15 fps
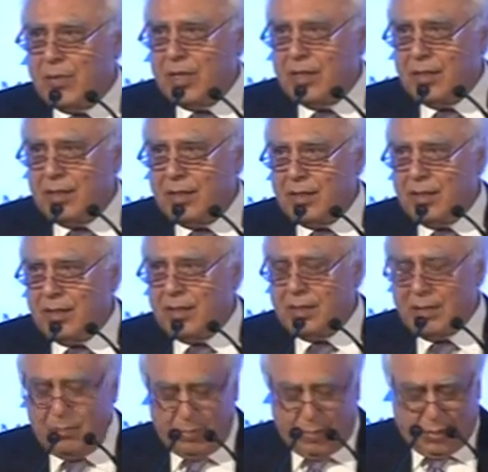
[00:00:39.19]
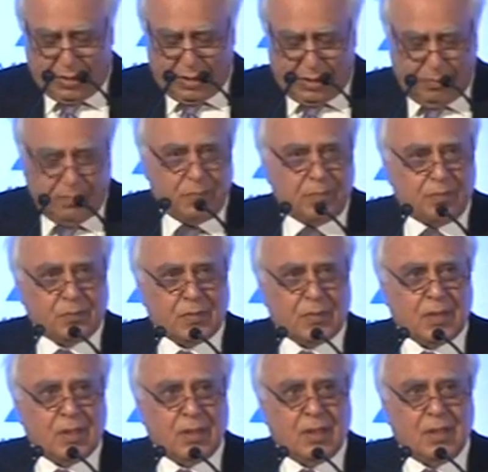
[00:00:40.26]
present in this symposium,
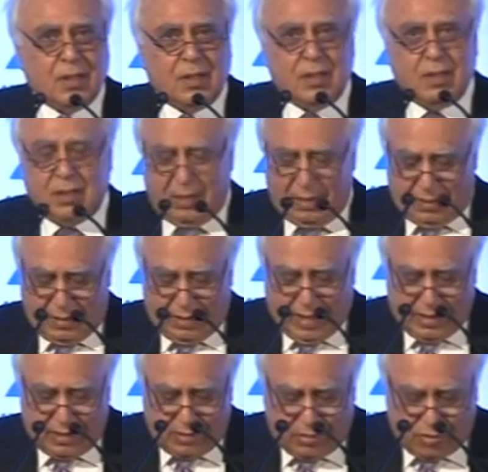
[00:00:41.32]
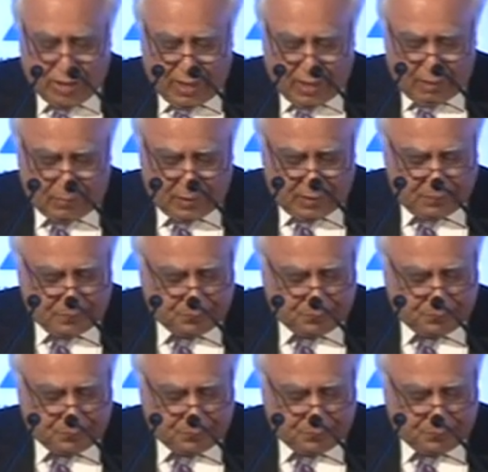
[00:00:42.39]
ladies and gentlemen.